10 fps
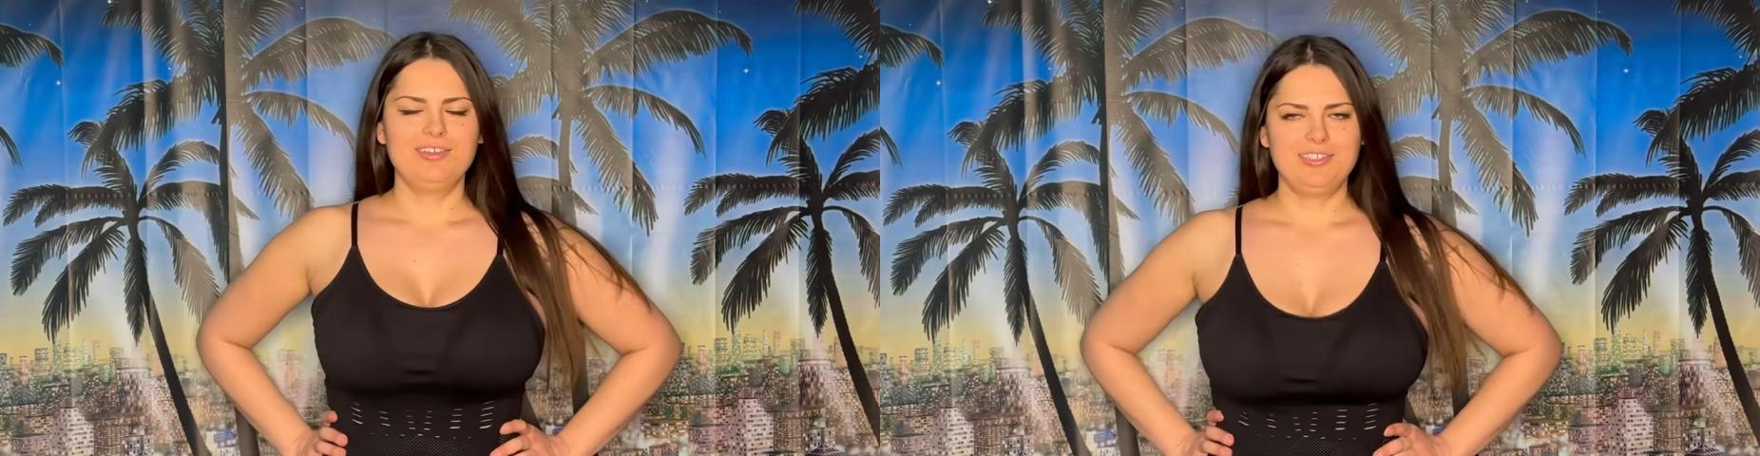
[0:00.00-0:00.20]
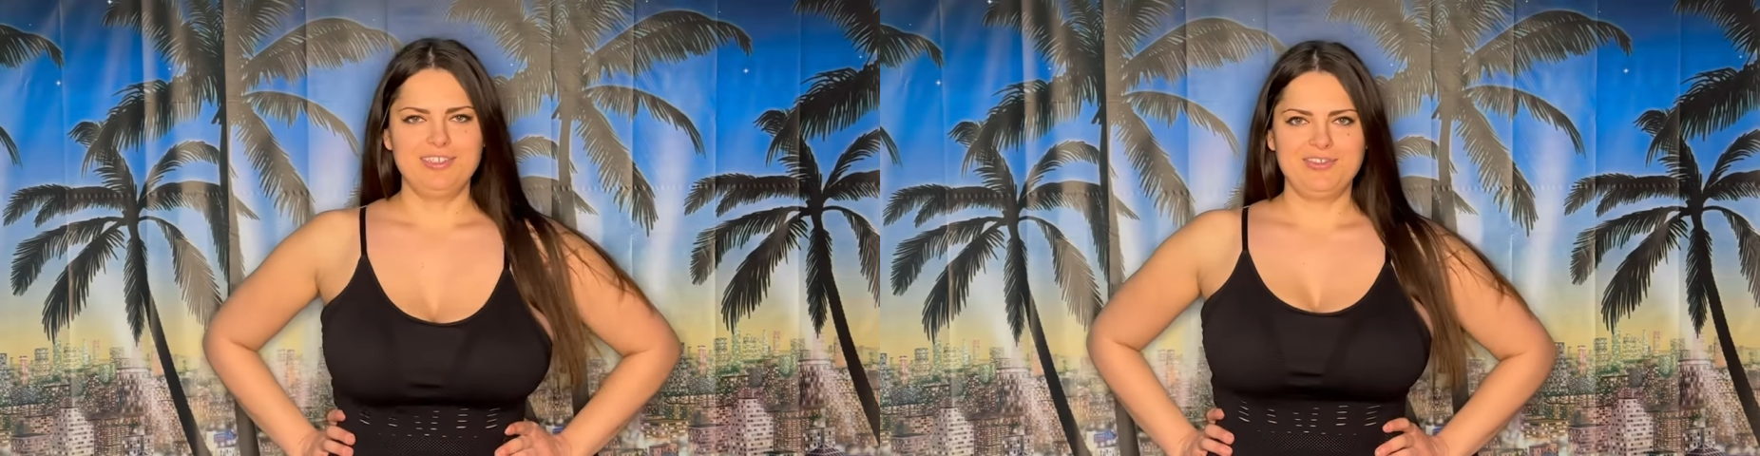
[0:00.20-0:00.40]

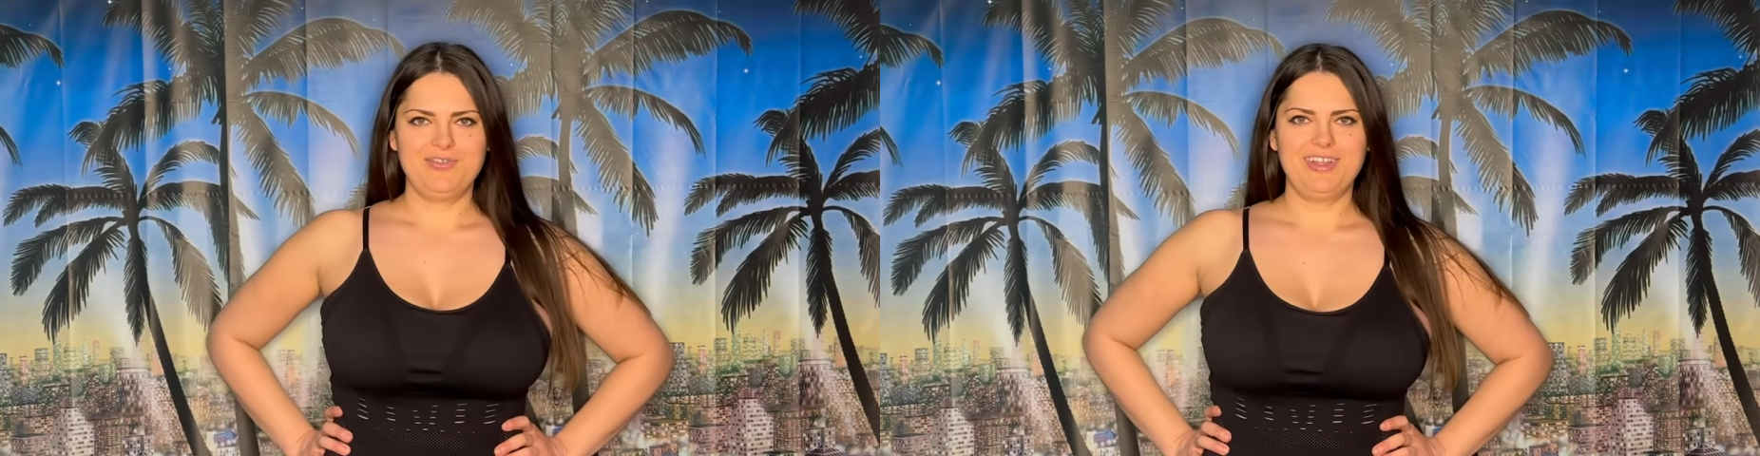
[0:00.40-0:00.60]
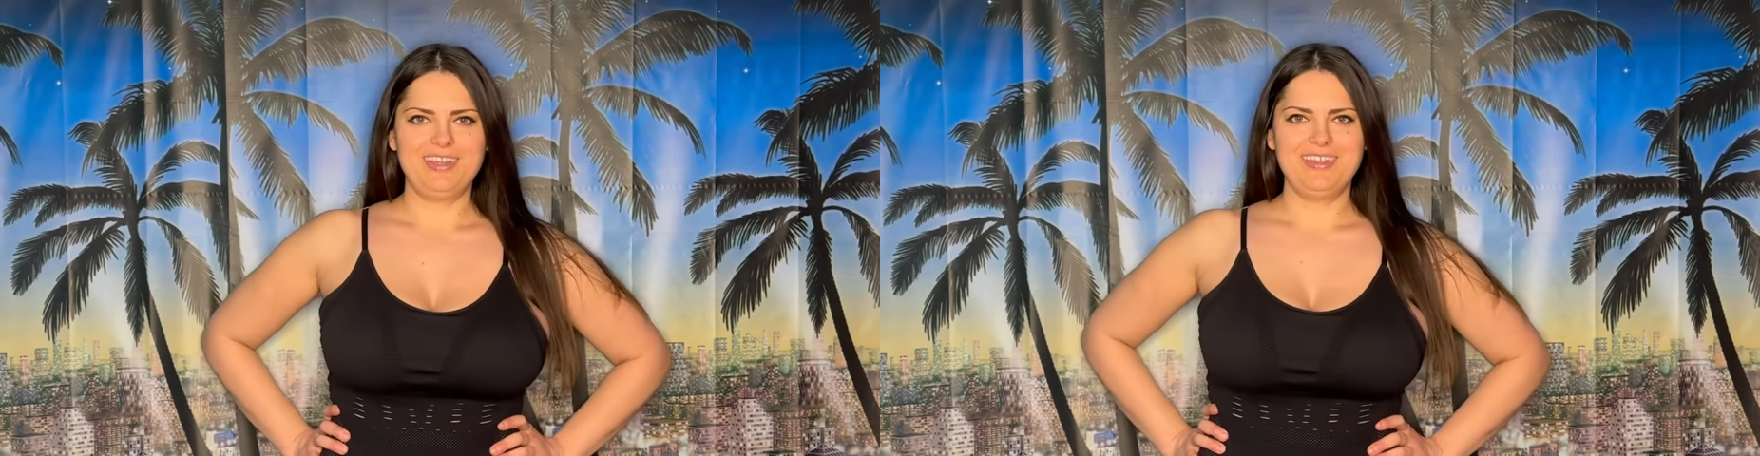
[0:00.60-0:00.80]
which is
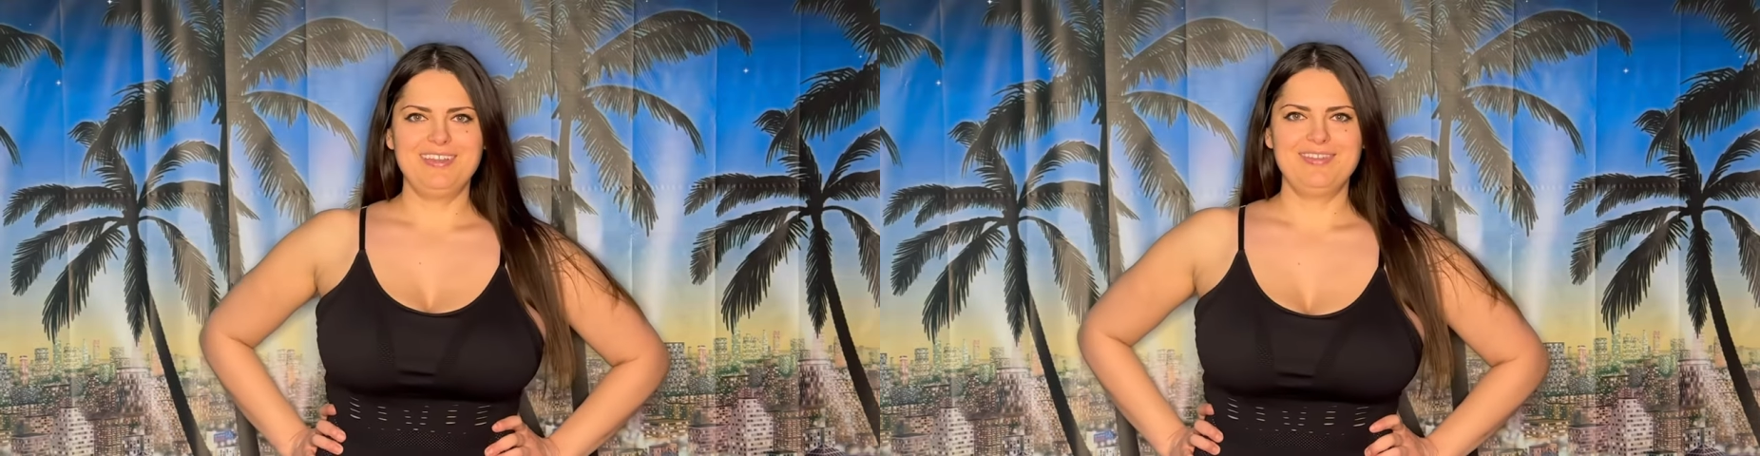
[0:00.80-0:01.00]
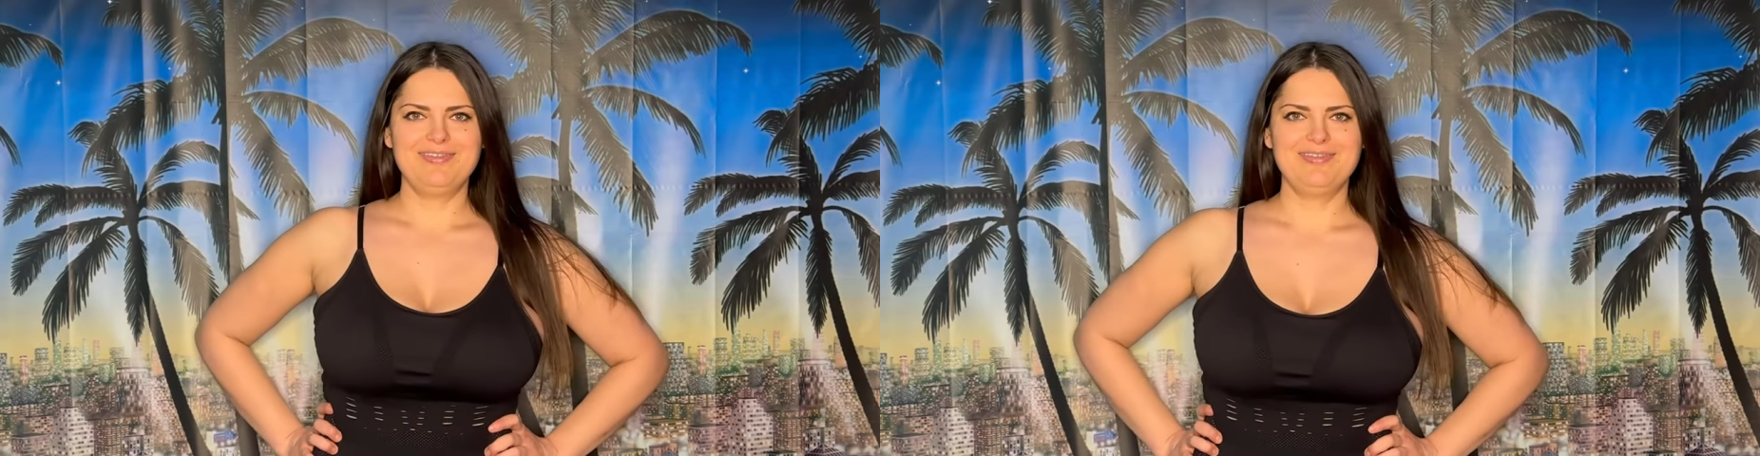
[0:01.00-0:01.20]
funny.
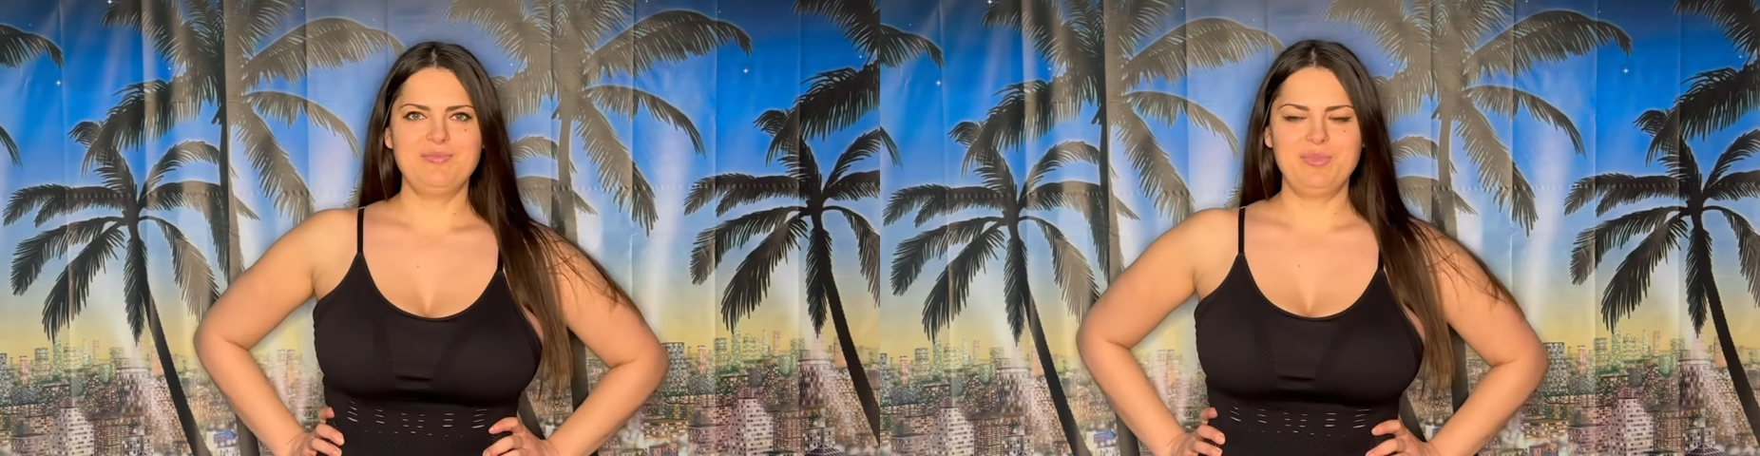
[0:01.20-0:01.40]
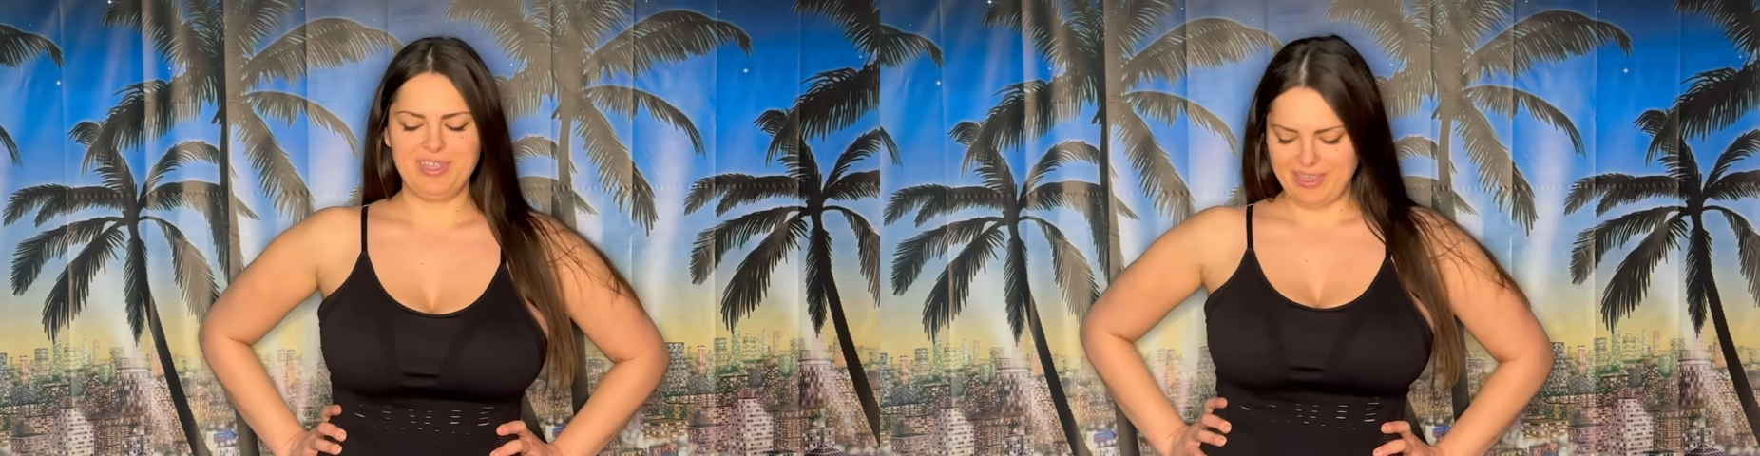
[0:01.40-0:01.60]

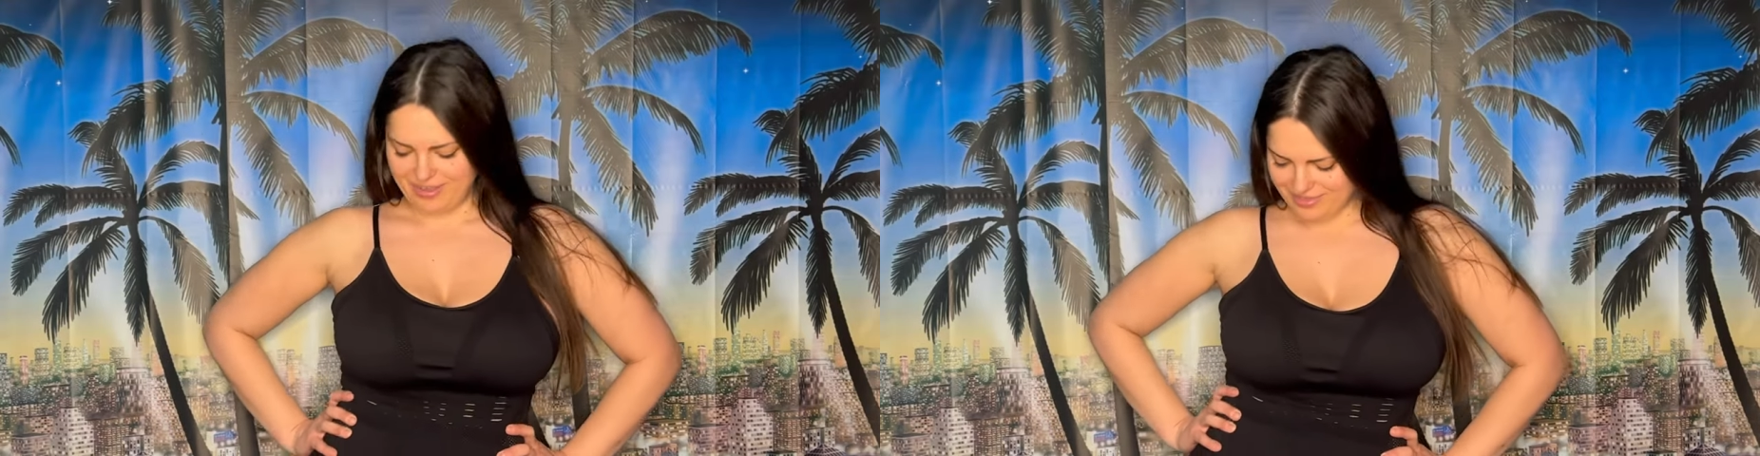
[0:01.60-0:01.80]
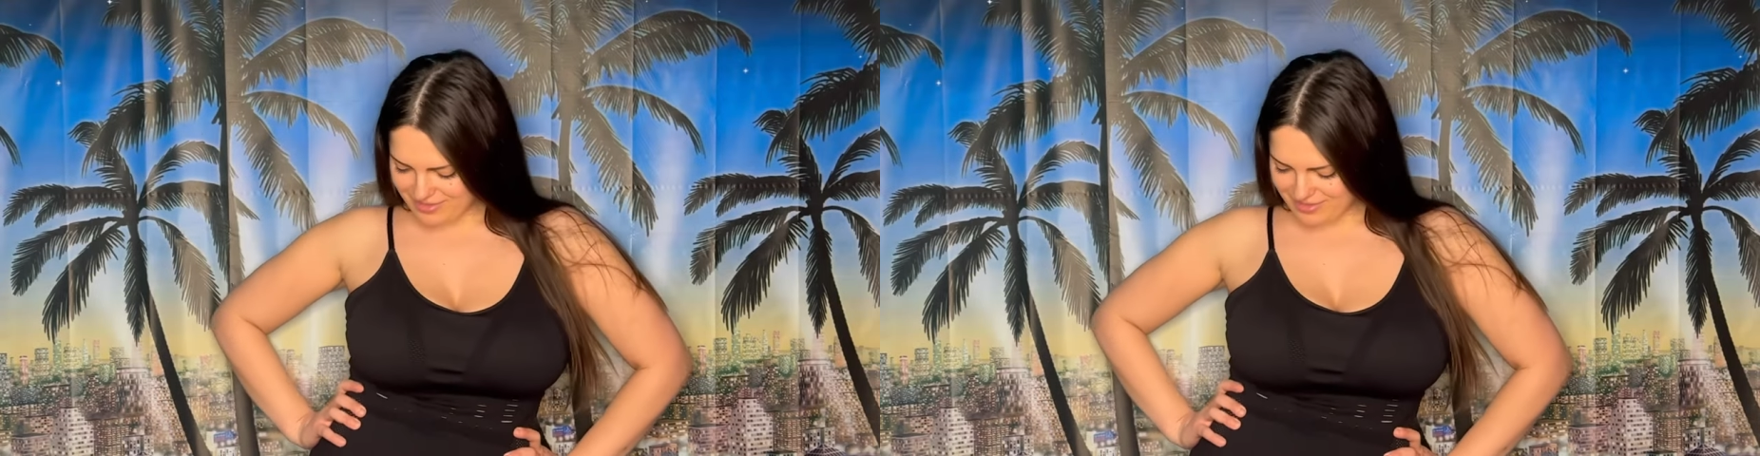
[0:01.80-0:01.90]
But yeah,